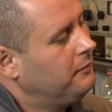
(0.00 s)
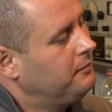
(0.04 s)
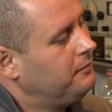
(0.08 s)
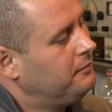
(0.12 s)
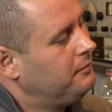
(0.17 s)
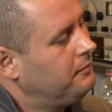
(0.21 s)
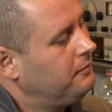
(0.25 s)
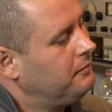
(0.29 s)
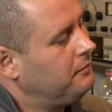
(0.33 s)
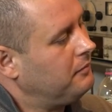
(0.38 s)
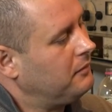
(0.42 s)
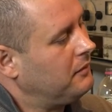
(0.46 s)

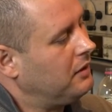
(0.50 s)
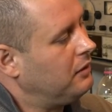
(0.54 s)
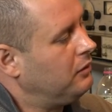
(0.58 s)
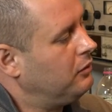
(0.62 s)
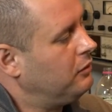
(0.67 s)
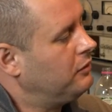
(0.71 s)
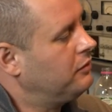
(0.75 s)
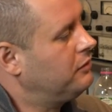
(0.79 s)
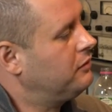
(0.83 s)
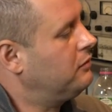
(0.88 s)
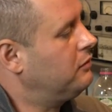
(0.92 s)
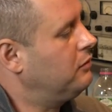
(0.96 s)

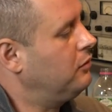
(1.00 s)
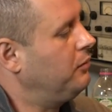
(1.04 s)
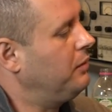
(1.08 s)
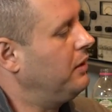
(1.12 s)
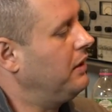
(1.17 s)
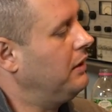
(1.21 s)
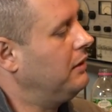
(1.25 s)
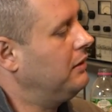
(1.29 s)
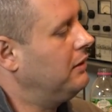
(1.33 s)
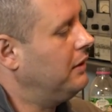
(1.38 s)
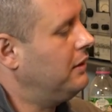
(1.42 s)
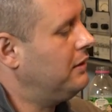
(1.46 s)
Looks to
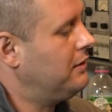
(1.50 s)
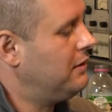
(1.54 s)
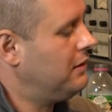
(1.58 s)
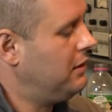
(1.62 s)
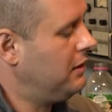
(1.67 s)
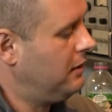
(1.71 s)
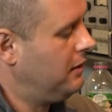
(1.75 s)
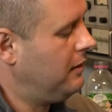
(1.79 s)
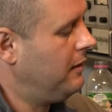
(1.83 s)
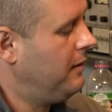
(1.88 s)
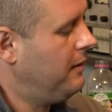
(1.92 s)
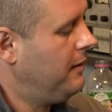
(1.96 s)
me
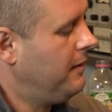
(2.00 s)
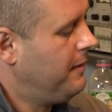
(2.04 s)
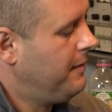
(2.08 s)
interesting.